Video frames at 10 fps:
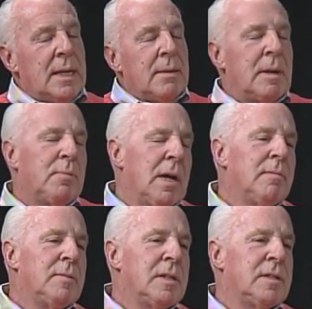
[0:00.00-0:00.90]
My
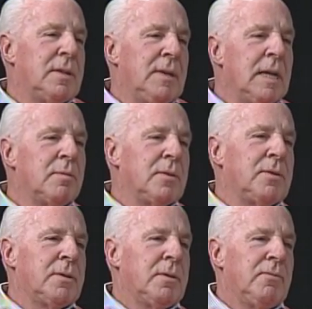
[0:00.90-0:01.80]
problem is the
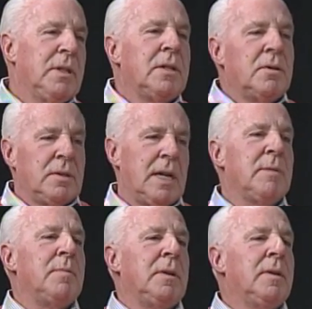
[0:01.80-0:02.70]
neighbors really don't
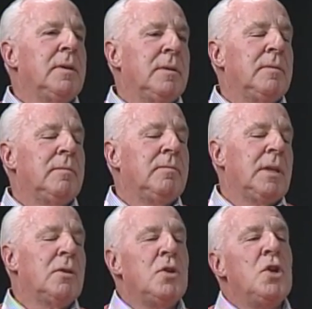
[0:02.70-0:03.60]
like me. They
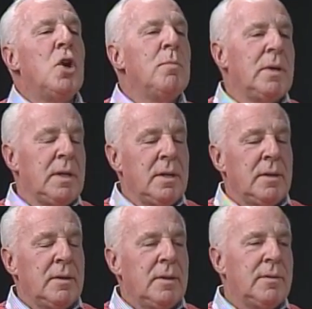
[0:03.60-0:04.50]
don't know me.
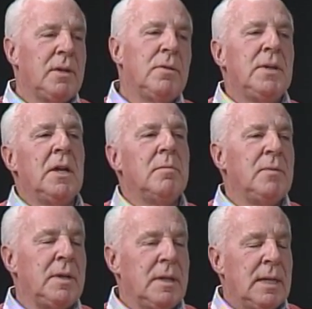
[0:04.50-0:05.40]
They don't help
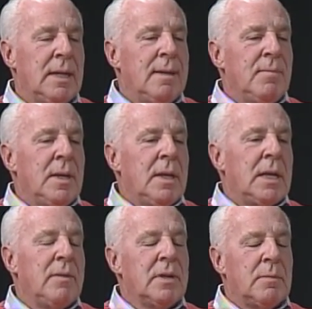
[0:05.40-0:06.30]
me. And
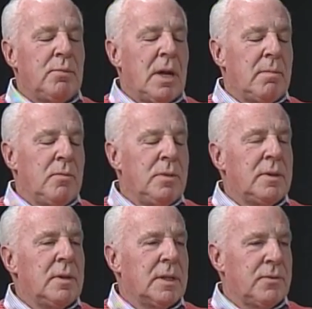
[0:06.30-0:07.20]
I've got a problem
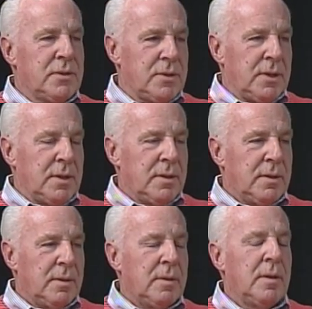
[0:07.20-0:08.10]
with electricity.
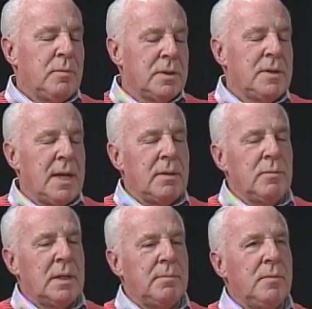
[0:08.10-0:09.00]
What's that?
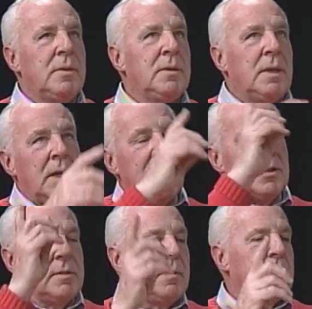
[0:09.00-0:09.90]
Well, the
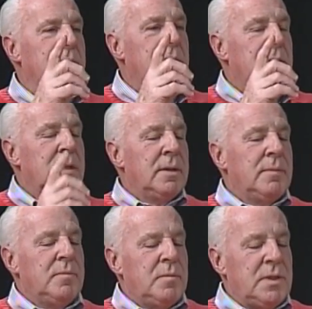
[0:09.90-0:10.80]
lights in my
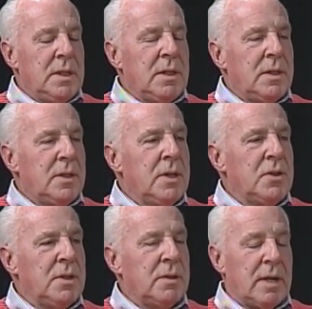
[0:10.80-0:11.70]
ceiling in the
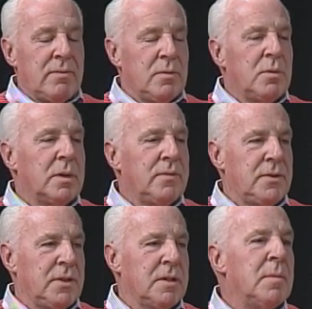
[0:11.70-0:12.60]
kitchen here haven't worked for
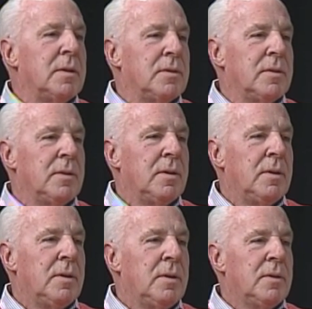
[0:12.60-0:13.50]
6 months.
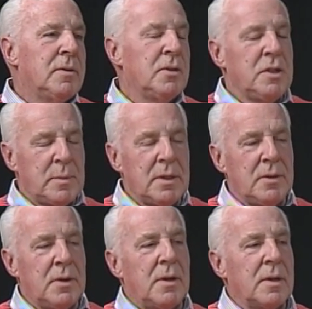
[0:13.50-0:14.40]
So she's been in the
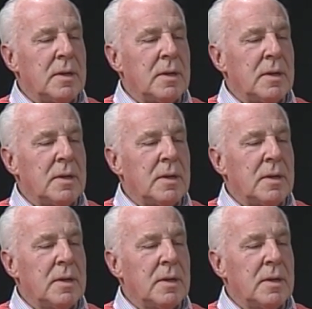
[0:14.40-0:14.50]
dark.